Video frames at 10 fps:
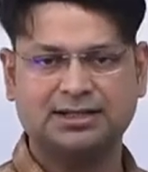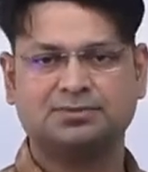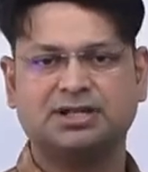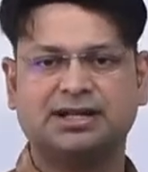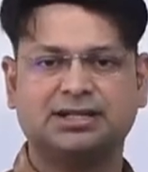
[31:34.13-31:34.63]

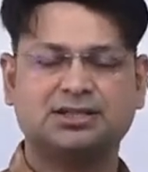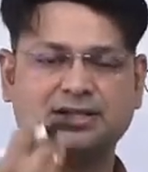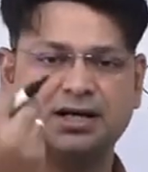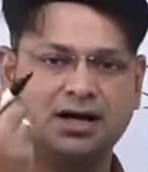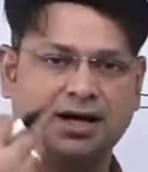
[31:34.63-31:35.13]
Some say it is
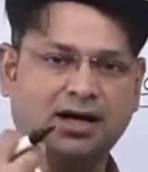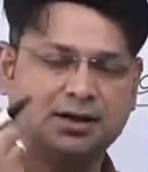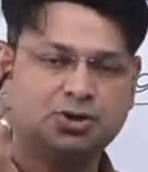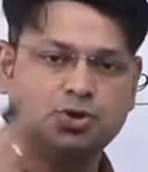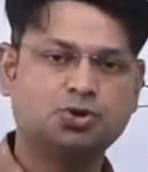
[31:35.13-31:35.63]

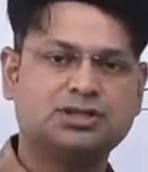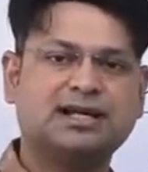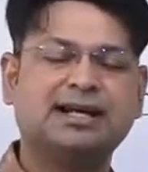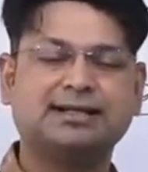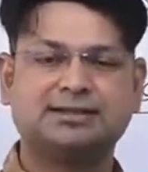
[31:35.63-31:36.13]
due to the
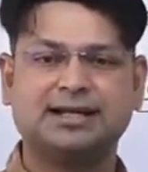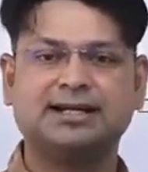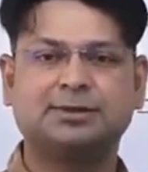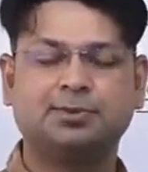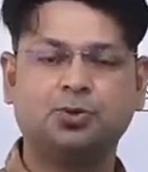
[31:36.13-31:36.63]

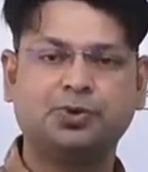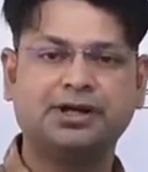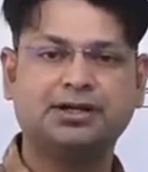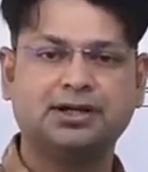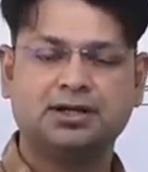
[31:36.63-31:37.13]
genetic
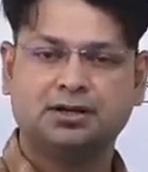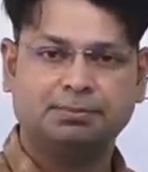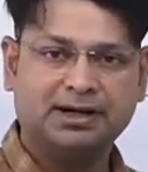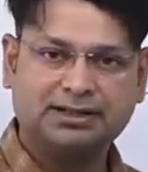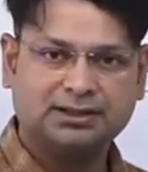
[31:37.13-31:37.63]
blueprint,
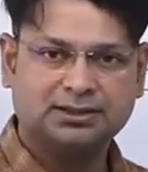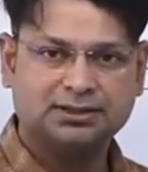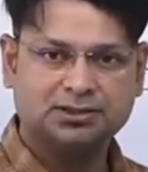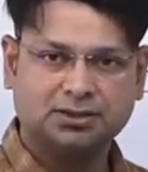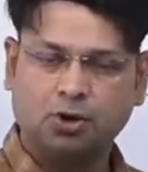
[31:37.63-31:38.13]
but
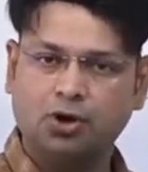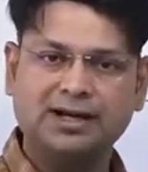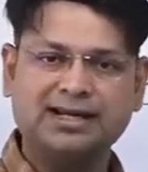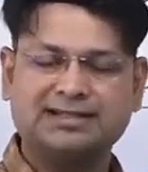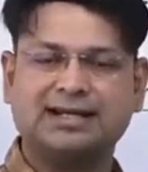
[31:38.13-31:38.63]

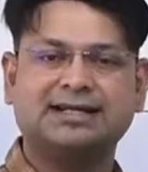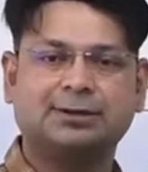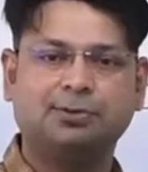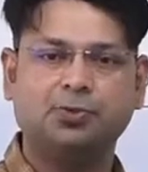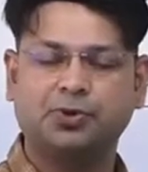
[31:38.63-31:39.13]
only
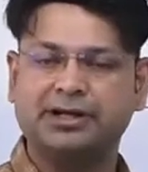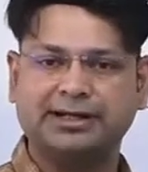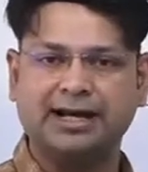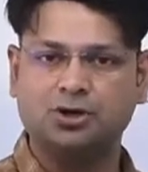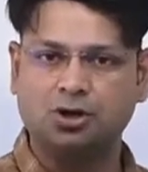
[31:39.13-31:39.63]
genetic blueprint
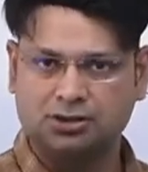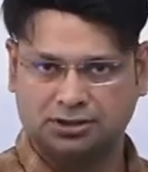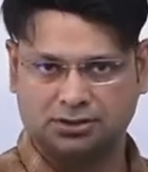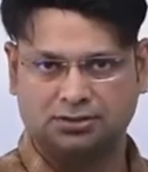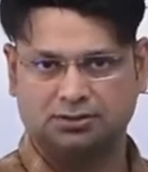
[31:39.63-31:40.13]
cannot